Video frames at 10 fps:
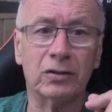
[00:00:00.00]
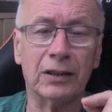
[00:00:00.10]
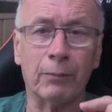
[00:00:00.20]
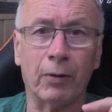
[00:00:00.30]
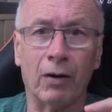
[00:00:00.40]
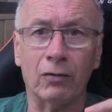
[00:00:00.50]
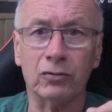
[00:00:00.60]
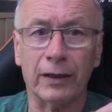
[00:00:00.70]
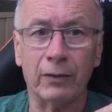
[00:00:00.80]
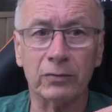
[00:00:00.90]
stick
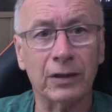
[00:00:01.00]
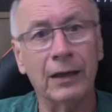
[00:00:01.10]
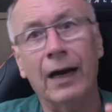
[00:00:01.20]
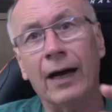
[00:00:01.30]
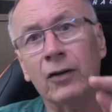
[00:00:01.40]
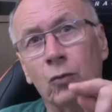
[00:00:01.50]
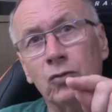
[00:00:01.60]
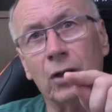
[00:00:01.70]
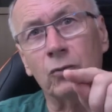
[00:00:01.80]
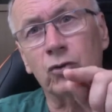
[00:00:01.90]
part out and
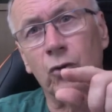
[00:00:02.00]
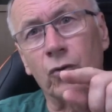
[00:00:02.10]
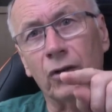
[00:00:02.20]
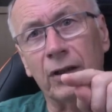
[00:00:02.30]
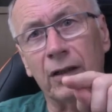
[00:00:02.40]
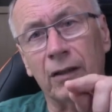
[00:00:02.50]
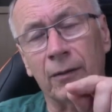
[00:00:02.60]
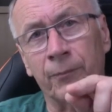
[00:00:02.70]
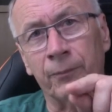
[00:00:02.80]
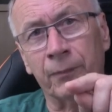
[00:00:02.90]
also took the
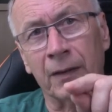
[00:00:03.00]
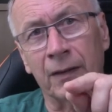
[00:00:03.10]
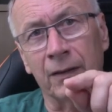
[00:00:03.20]
um,